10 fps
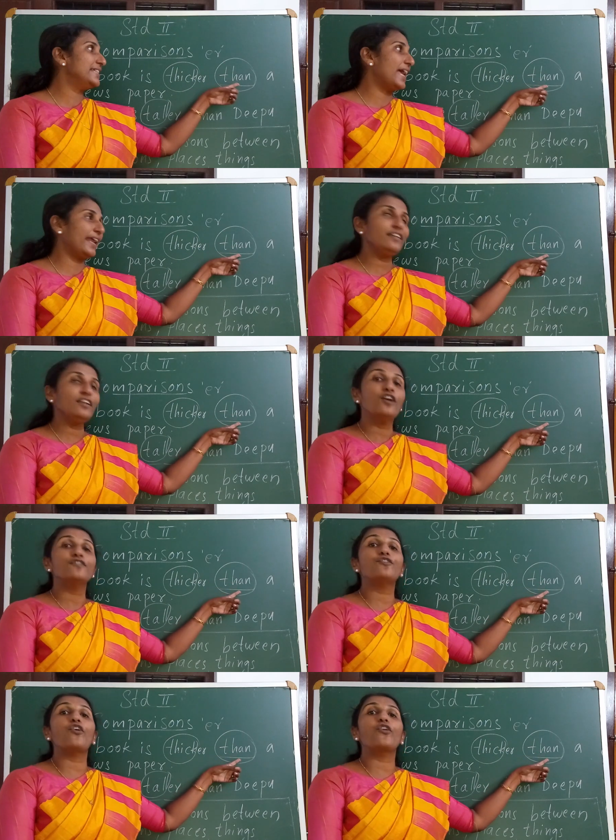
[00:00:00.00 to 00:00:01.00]
then
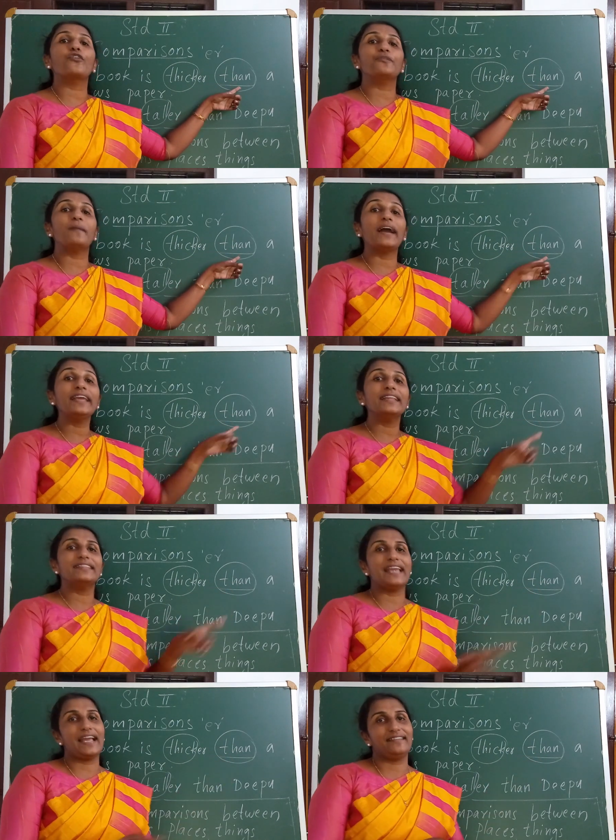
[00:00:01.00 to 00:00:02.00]
followed by
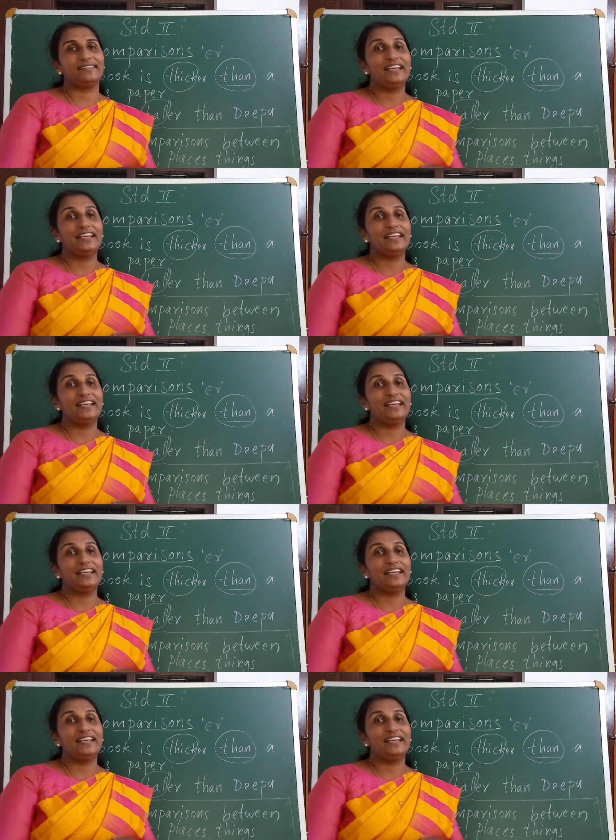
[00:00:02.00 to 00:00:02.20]
than.